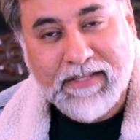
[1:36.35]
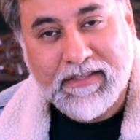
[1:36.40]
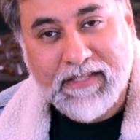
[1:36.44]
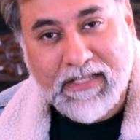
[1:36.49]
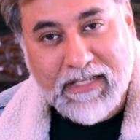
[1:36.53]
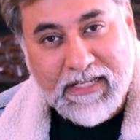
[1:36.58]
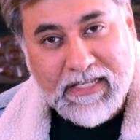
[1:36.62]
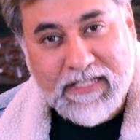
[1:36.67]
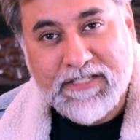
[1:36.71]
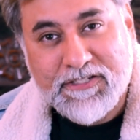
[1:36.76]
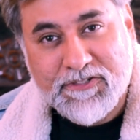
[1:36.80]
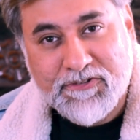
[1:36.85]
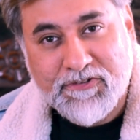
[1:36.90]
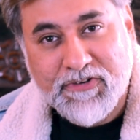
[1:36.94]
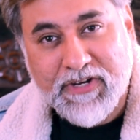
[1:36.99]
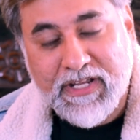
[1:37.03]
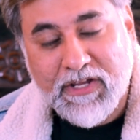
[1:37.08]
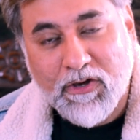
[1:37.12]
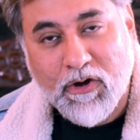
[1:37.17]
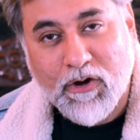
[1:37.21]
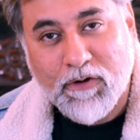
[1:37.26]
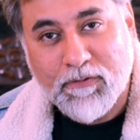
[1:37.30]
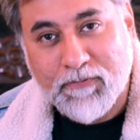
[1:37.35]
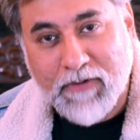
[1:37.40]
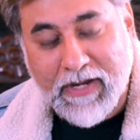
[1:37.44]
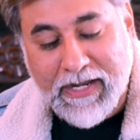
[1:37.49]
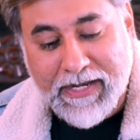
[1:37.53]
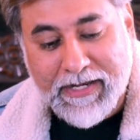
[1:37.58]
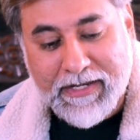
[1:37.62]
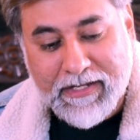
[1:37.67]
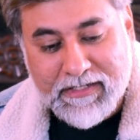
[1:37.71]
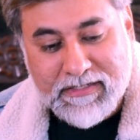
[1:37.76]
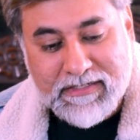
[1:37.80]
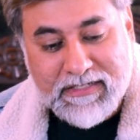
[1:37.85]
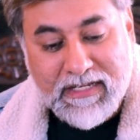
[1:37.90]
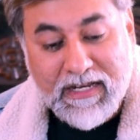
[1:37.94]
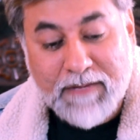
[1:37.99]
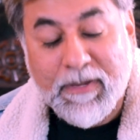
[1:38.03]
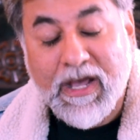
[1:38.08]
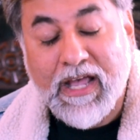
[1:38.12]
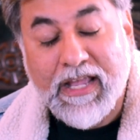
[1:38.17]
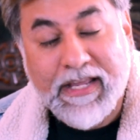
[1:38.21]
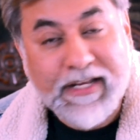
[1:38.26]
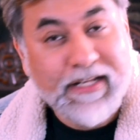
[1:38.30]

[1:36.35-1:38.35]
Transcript: in the history of Indian cinema.